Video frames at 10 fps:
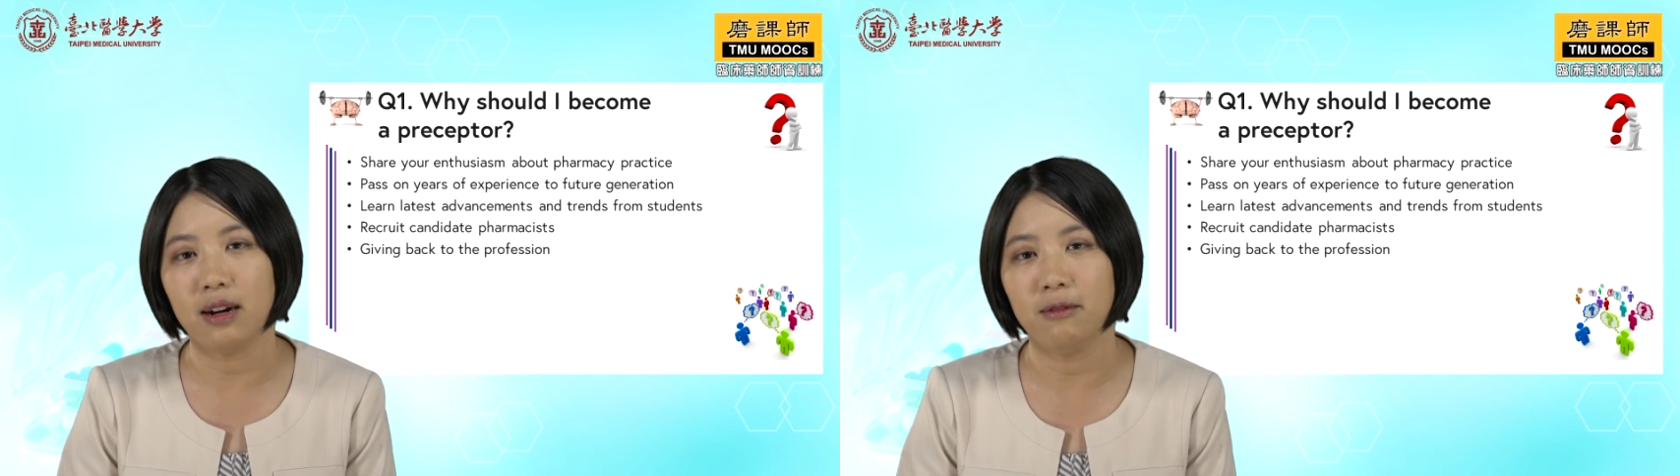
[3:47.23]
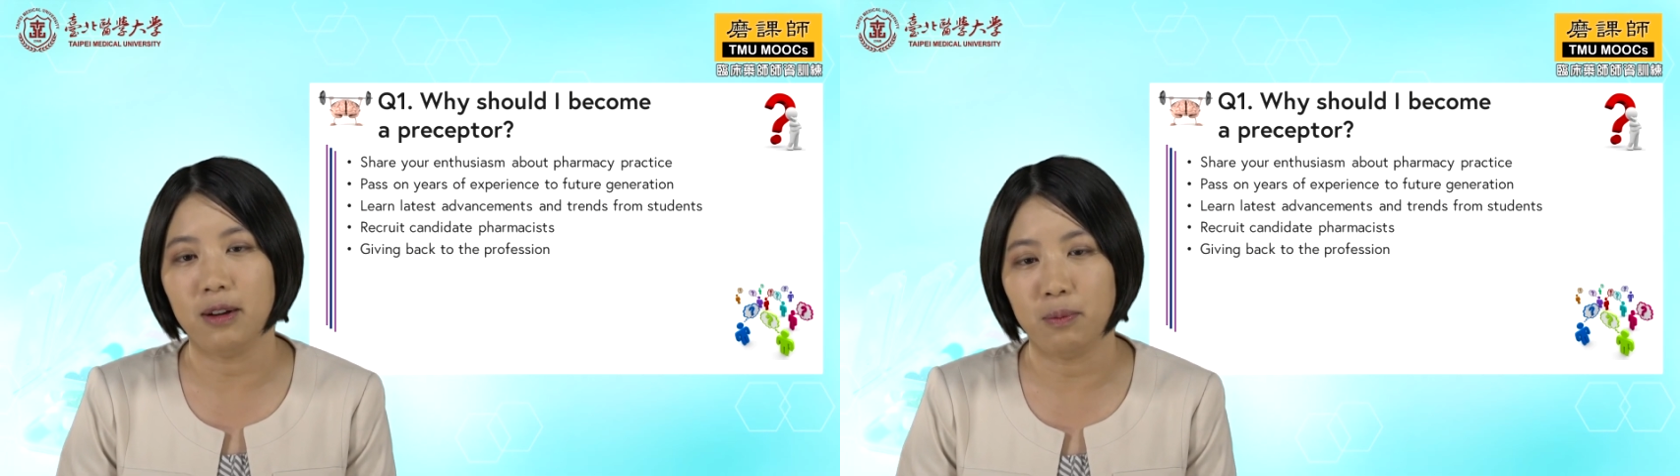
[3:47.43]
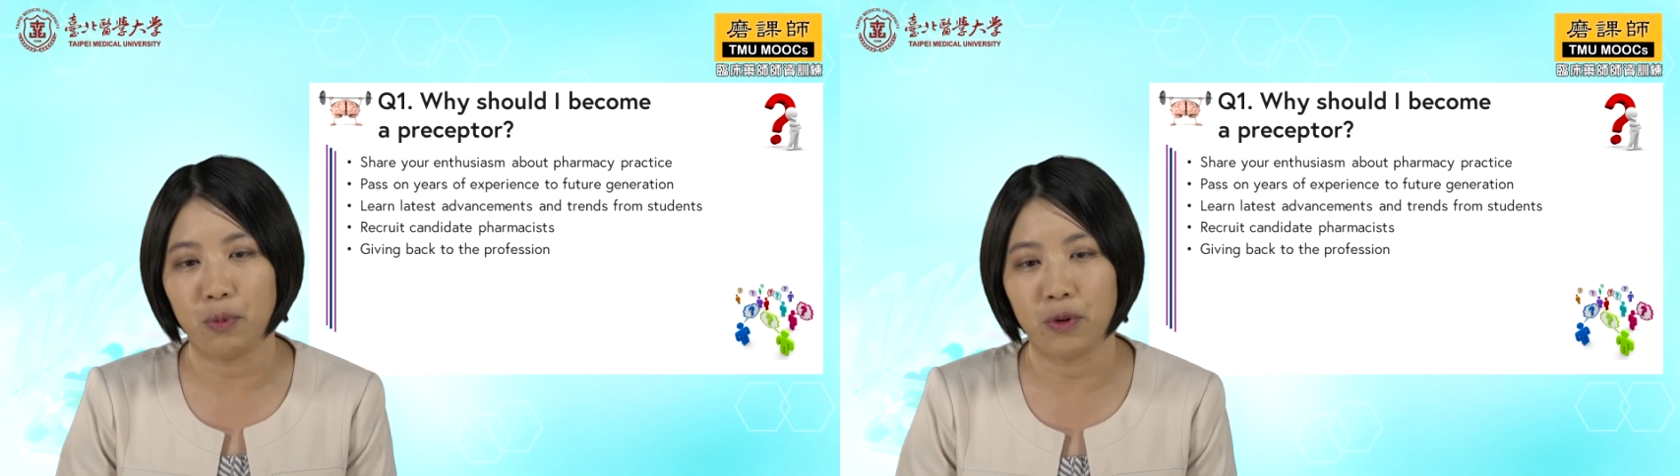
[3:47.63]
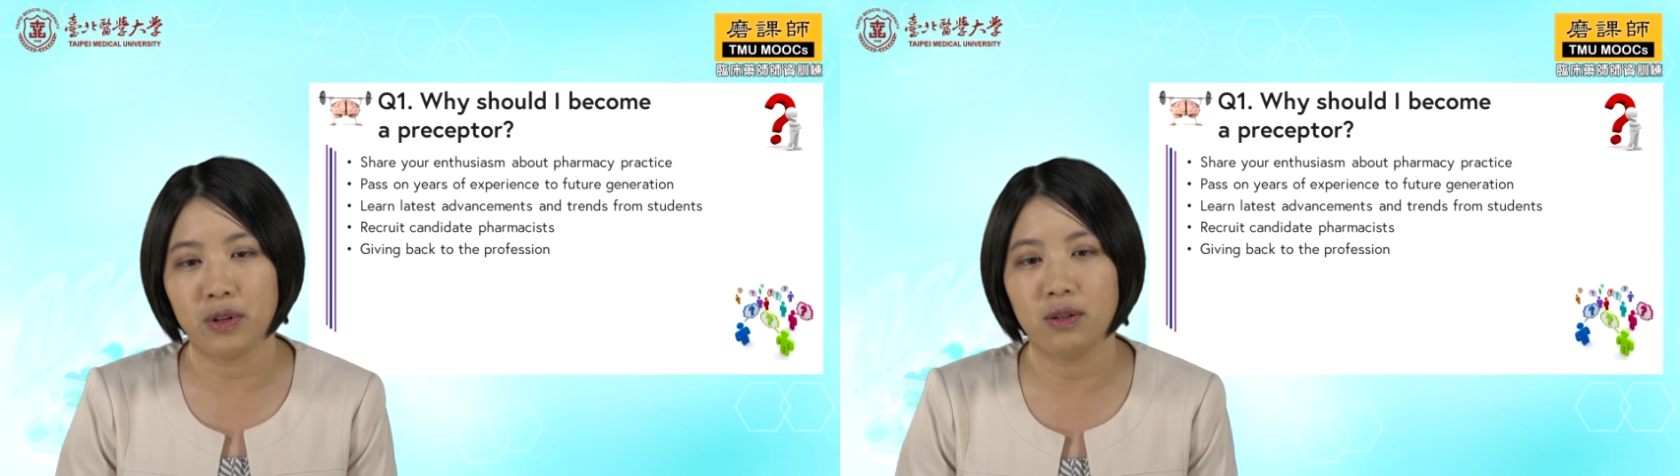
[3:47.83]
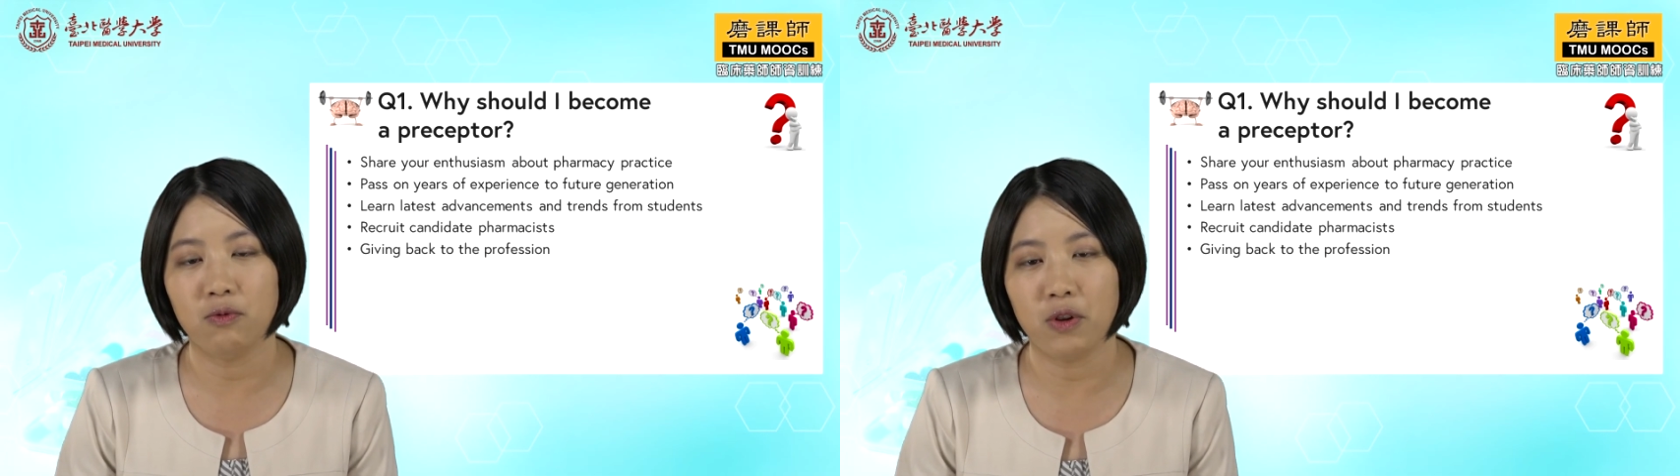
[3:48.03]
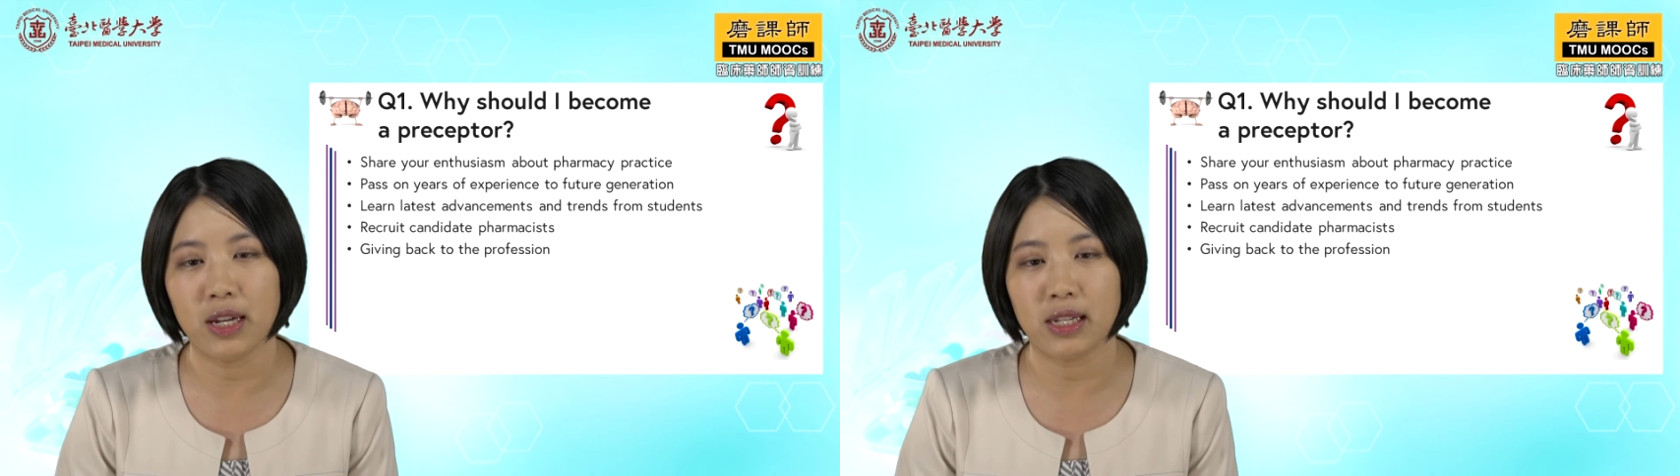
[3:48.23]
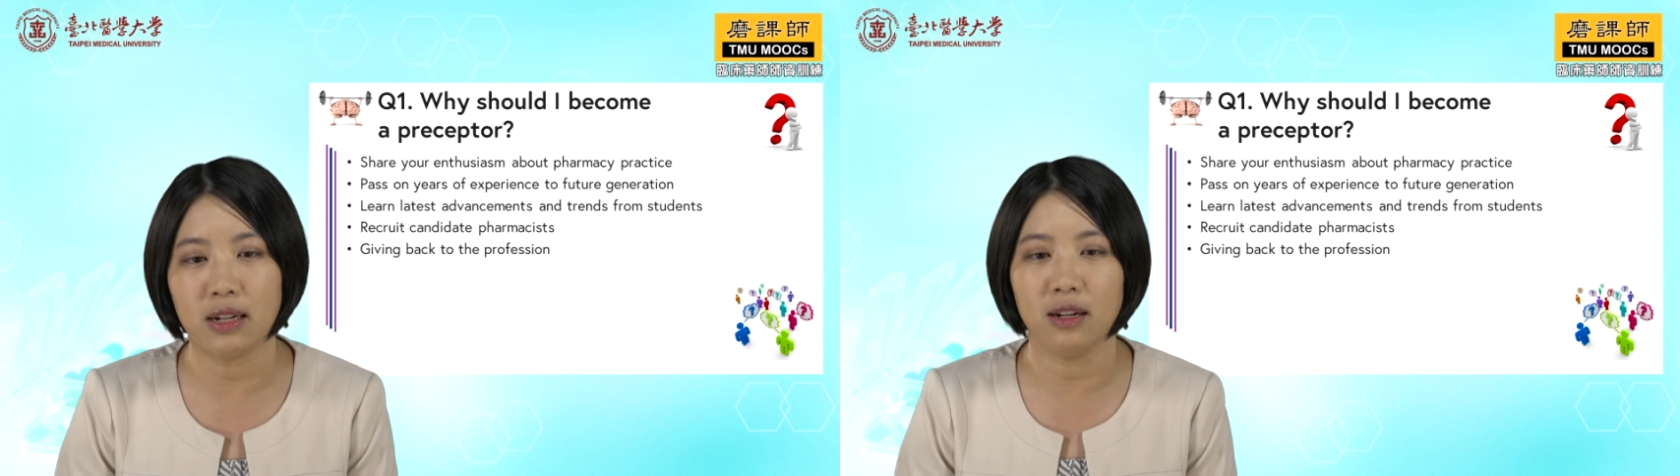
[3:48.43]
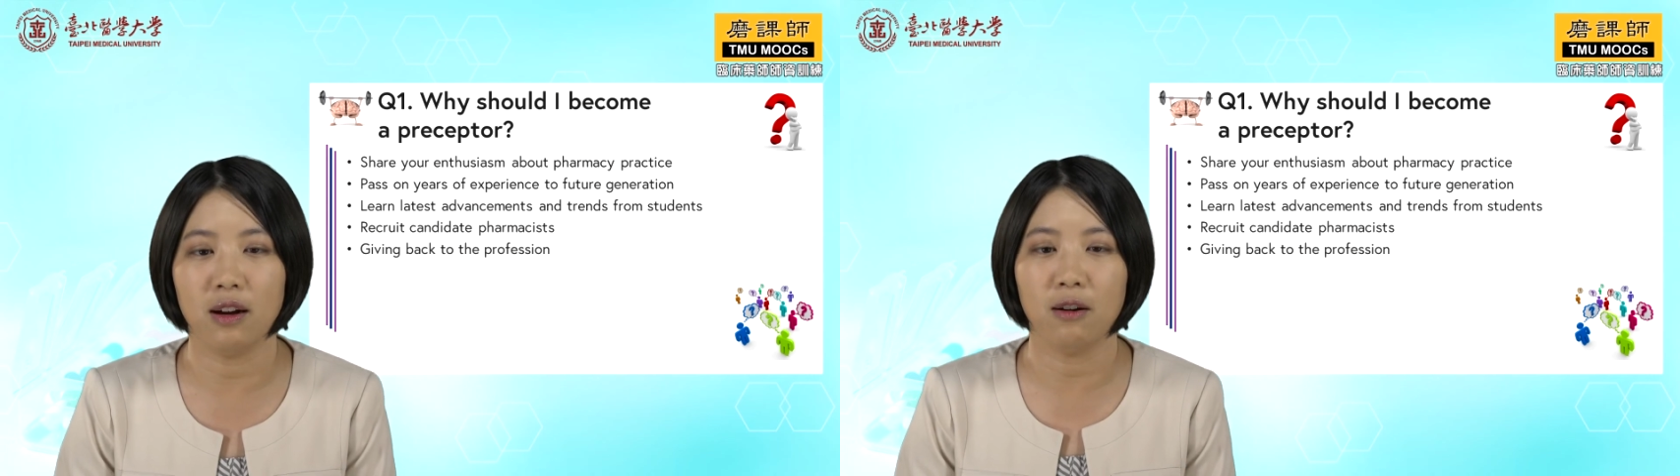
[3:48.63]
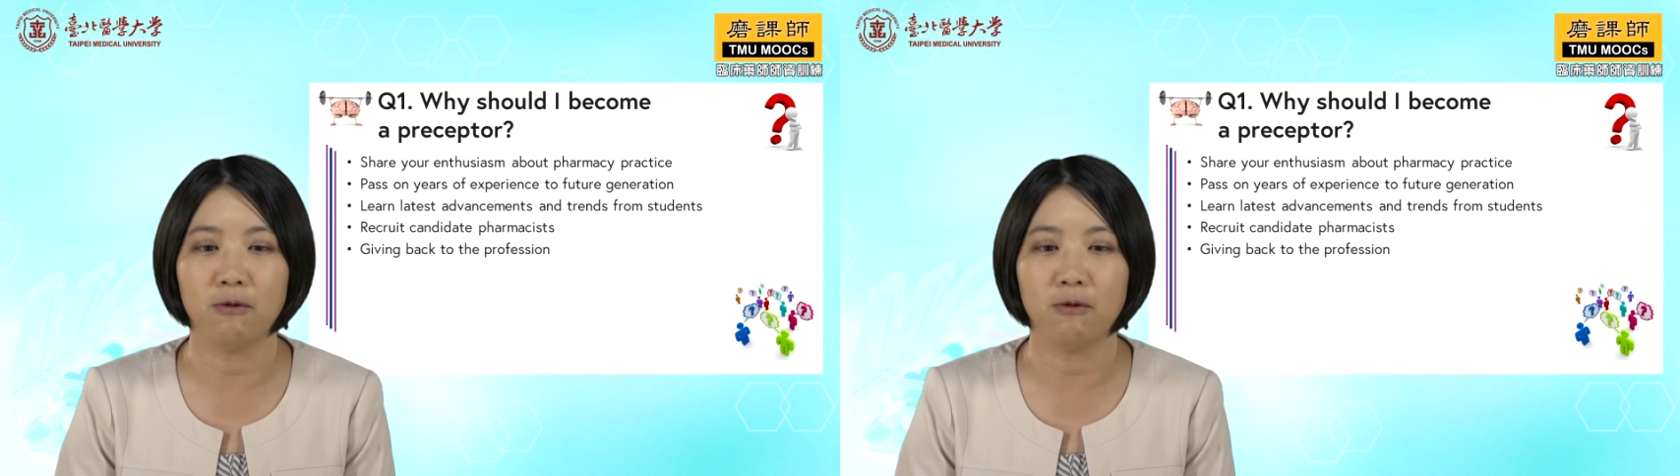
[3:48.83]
an important reason